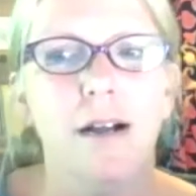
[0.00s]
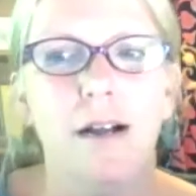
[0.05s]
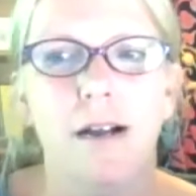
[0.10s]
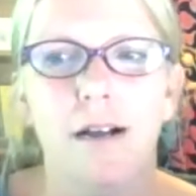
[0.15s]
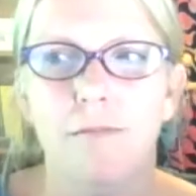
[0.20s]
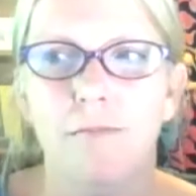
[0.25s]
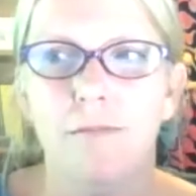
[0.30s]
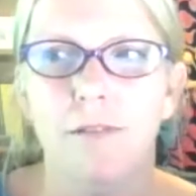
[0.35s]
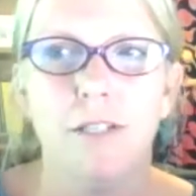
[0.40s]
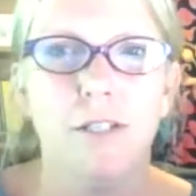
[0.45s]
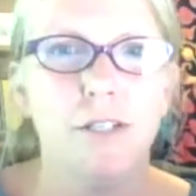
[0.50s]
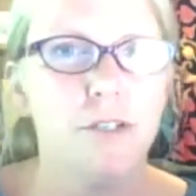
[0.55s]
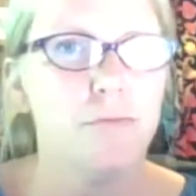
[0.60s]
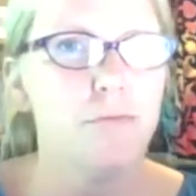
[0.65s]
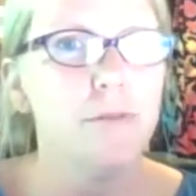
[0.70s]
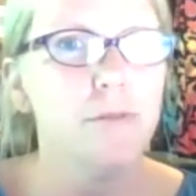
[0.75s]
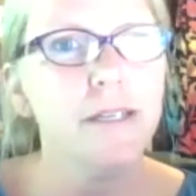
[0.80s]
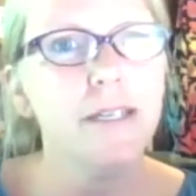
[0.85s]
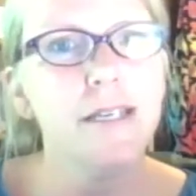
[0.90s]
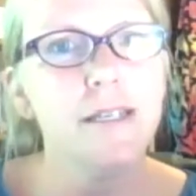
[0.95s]
which is a
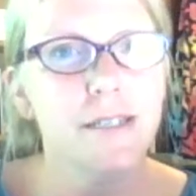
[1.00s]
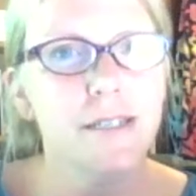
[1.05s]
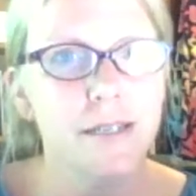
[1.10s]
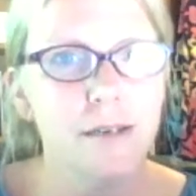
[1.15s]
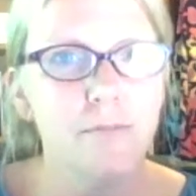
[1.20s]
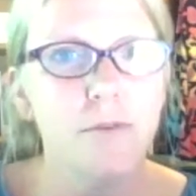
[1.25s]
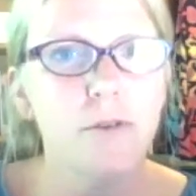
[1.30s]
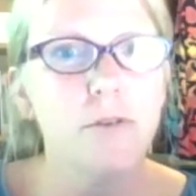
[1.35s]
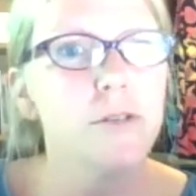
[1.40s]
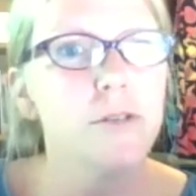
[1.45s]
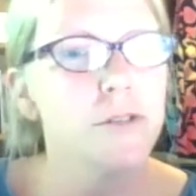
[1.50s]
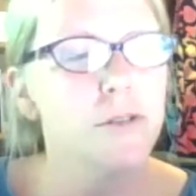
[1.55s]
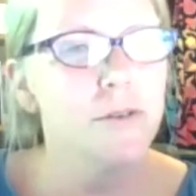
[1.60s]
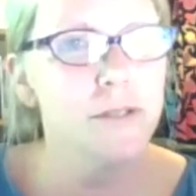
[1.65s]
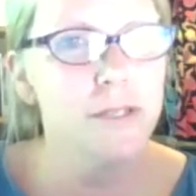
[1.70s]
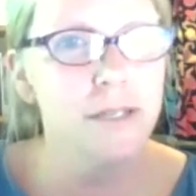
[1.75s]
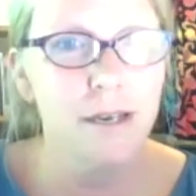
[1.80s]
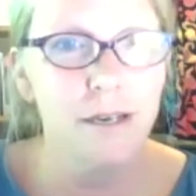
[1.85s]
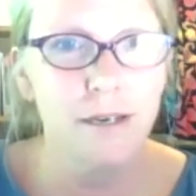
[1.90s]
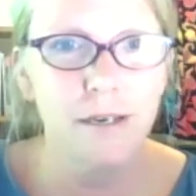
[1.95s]
really simple
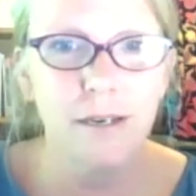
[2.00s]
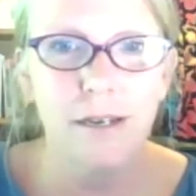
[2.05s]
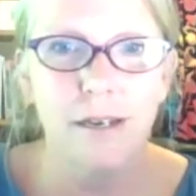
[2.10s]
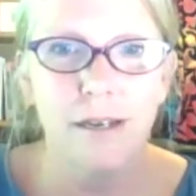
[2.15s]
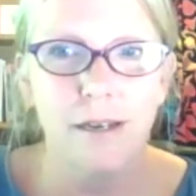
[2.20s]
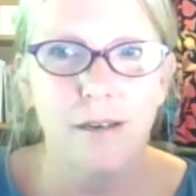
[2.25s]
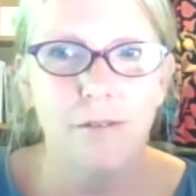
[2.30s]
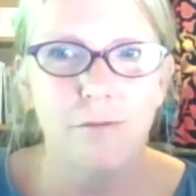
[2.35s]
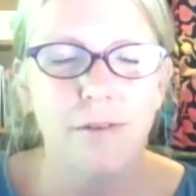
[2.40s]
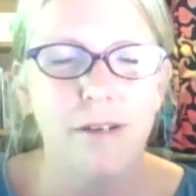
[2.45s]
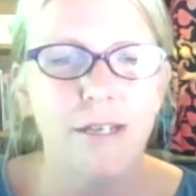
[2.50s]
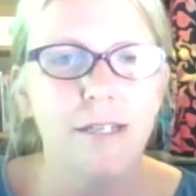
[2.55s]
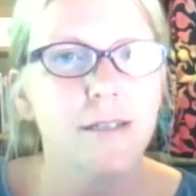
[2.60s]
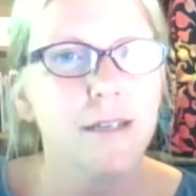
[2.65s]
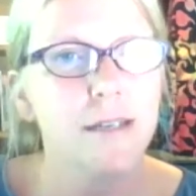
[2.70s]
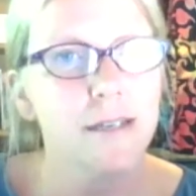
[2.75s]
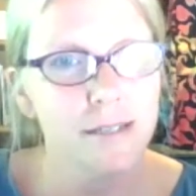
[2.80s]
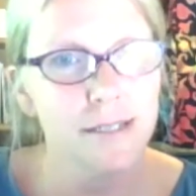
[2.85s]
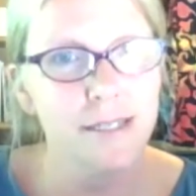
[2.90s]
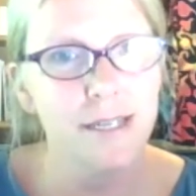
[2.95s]
suicide risk
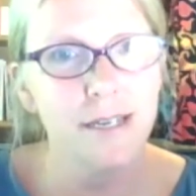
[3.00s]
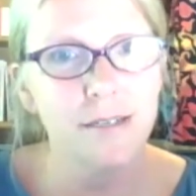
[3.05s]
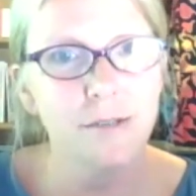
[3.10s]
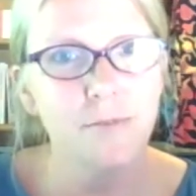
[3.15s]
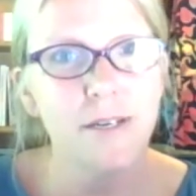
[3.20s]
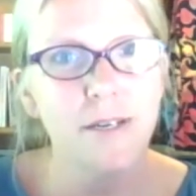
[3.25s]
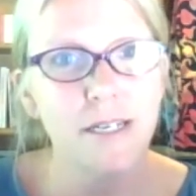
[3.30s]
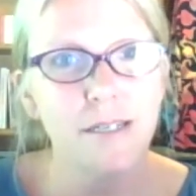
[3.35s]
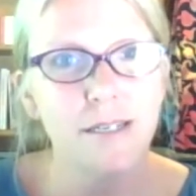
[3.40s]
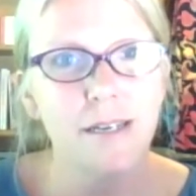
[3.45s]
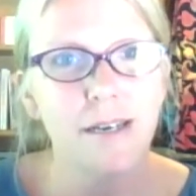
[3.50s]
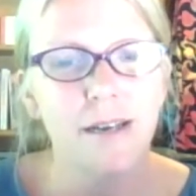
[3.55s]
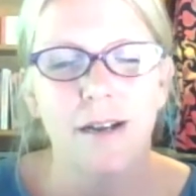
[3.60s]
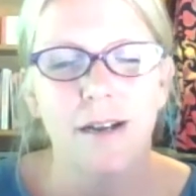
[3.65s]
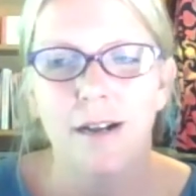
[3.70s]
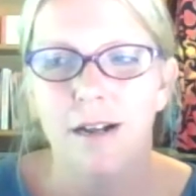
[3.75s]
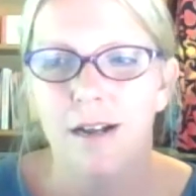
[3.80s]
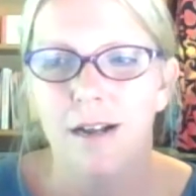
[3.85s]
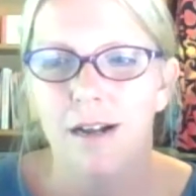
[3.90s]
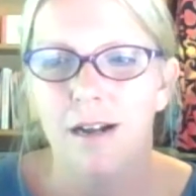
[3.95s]
assessment
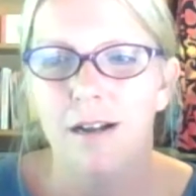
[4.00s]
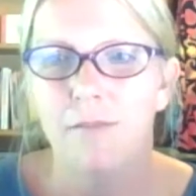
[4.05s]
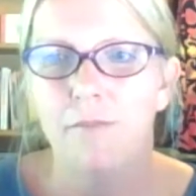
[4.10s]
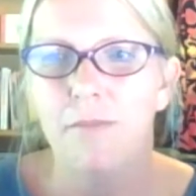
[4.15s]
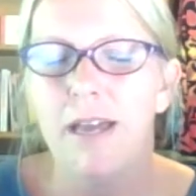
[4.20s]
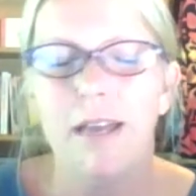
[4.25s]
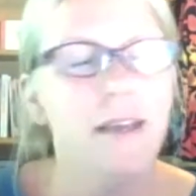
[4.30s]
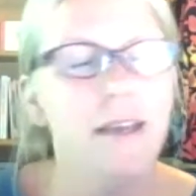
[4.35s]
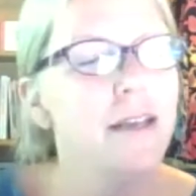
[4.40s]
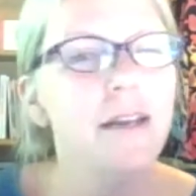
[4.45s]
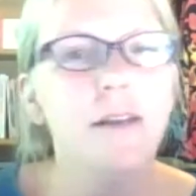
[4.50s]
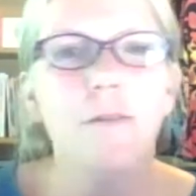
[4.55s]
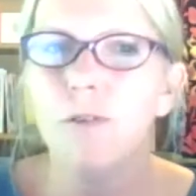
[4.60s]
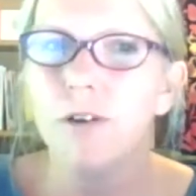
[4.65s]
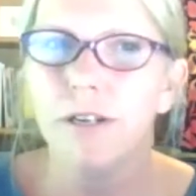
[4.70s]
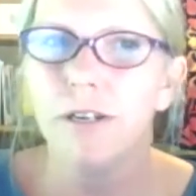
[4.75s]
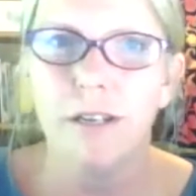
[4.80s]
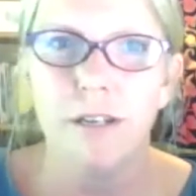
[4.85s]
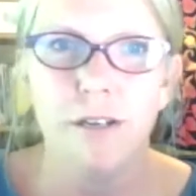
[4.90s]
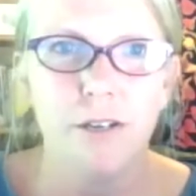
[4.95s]
that
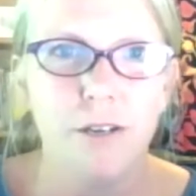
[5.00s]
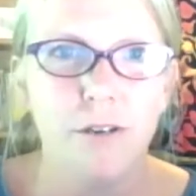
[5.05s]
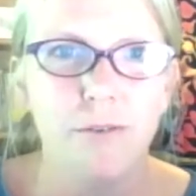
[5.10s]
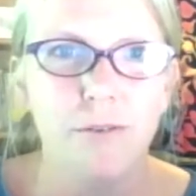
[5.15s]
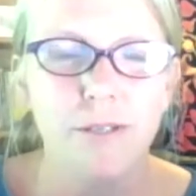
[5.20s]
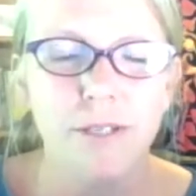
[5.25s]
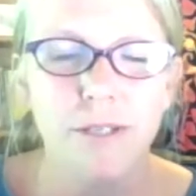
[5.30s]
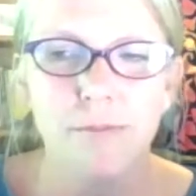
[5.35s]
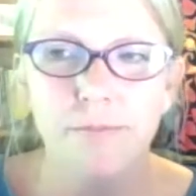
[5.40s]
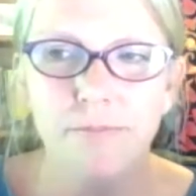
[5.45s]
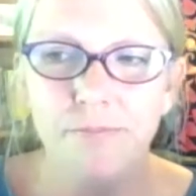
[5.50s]
anyone can use.